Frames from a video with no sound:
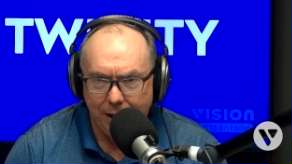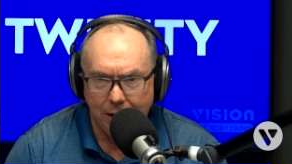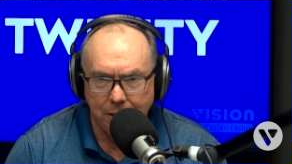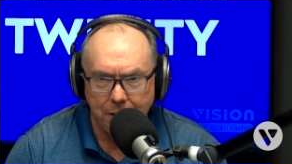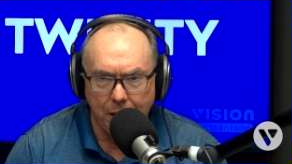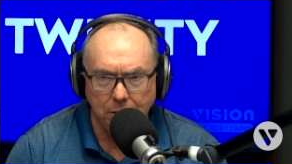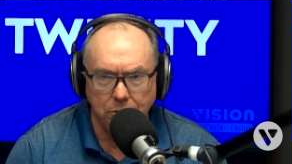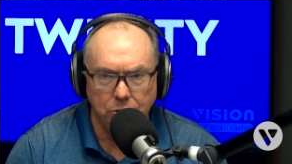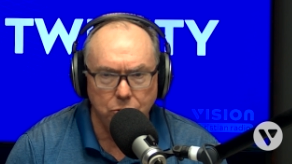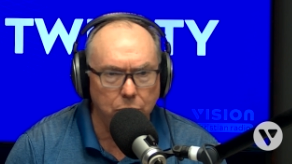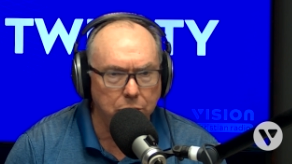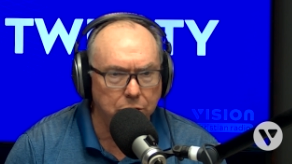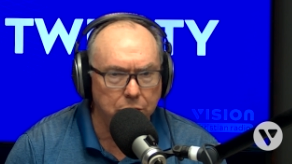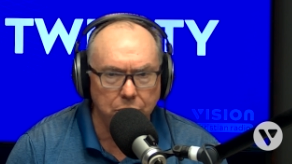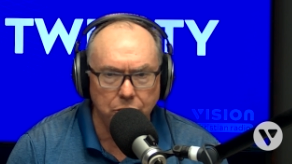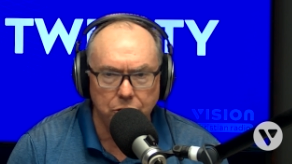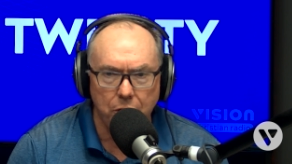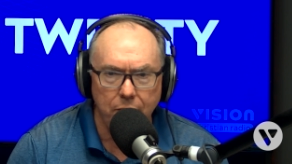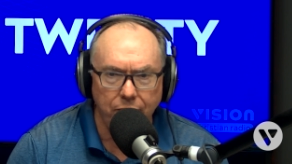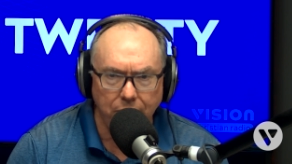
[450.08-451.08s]
and those
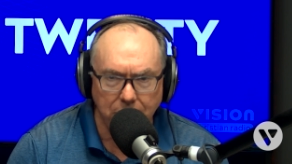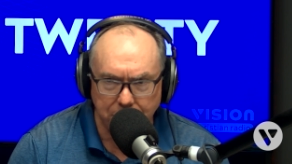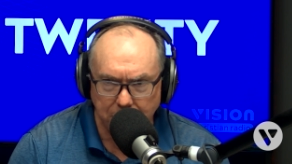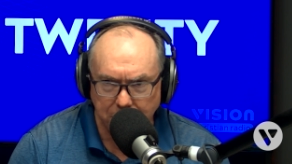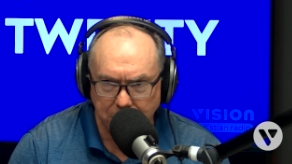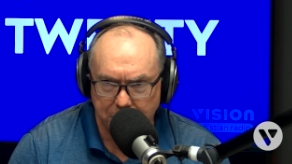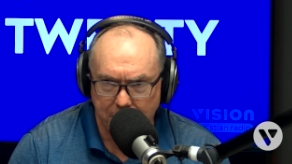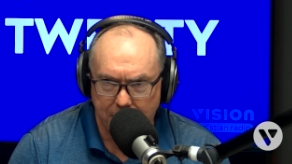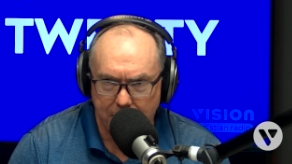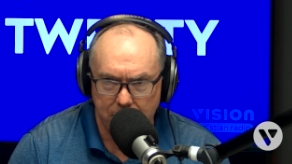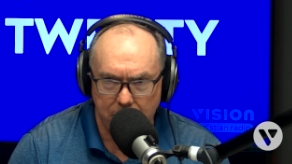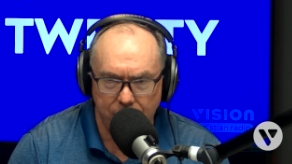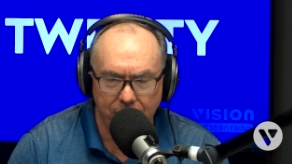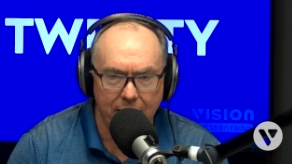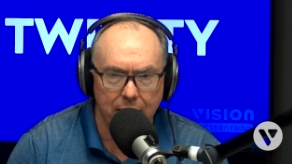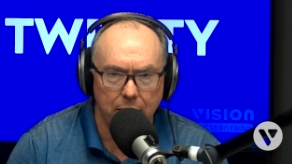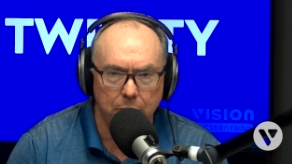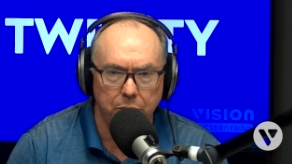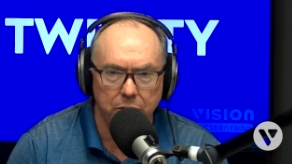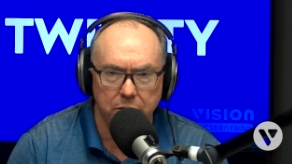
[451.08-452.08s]
sorts of services that are
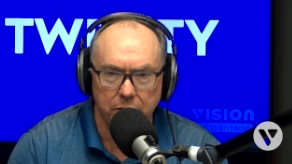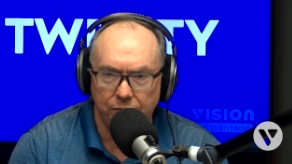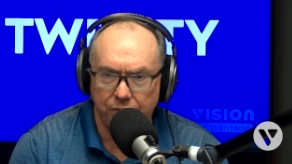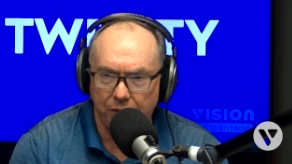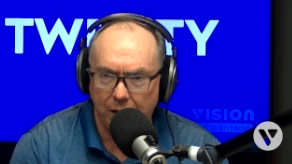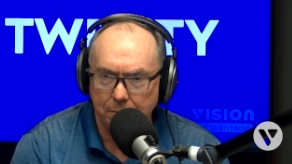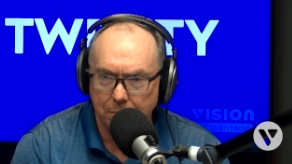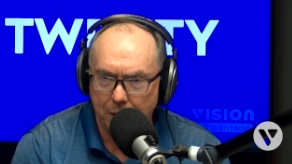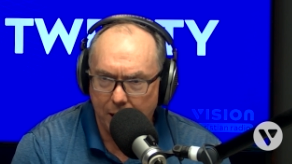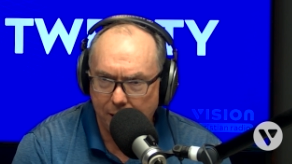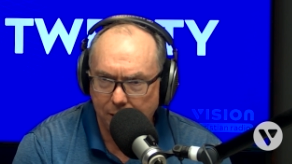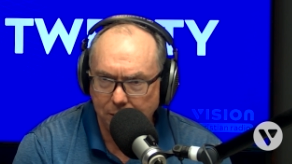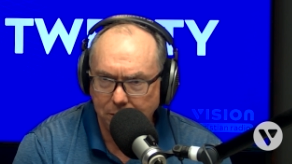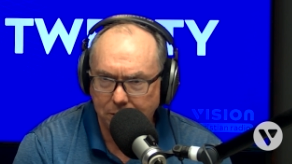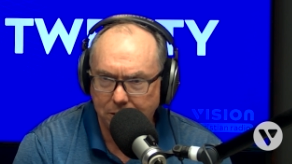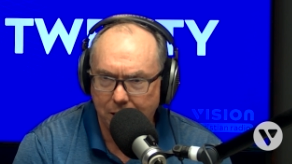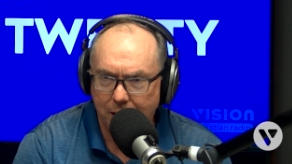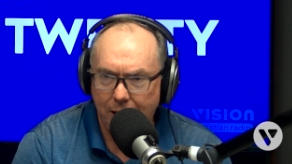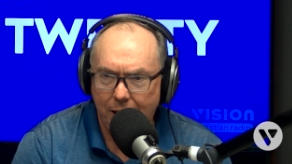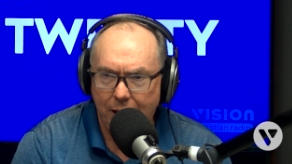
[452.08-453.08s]
available to
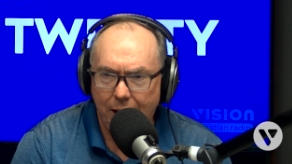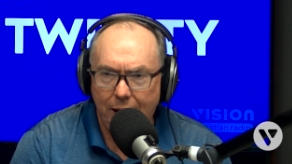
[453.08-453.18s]
females.